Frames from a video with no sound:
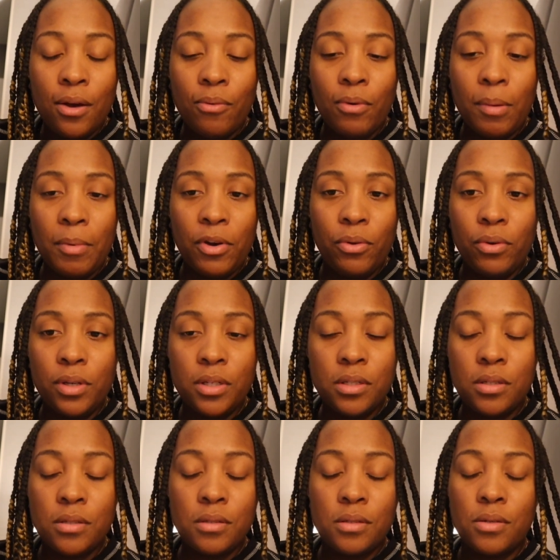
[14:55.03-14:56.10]
Why am I doing
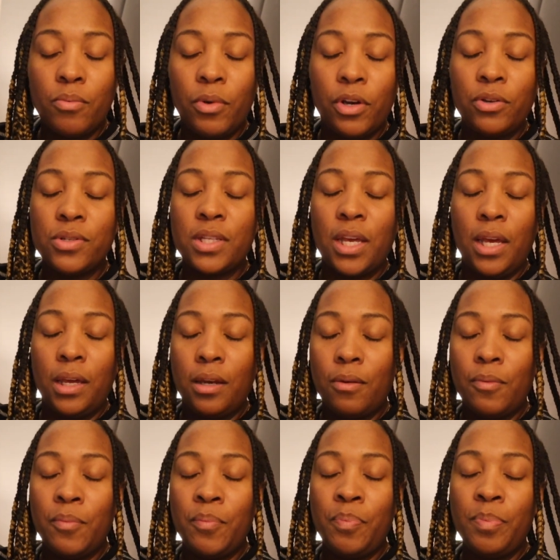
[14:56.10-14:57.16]
this? To Wendell's
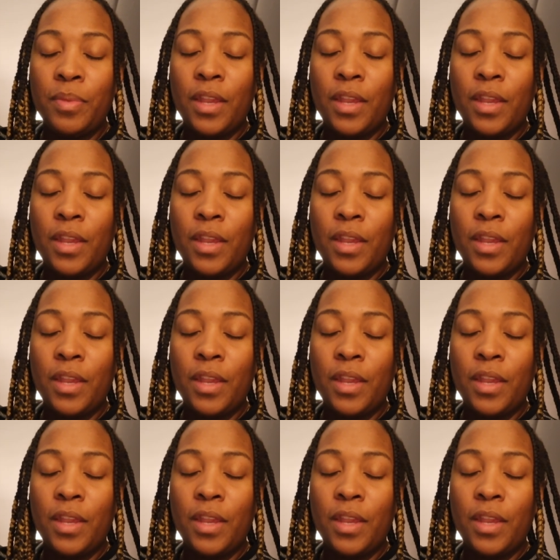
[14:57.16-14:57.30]
kingdom.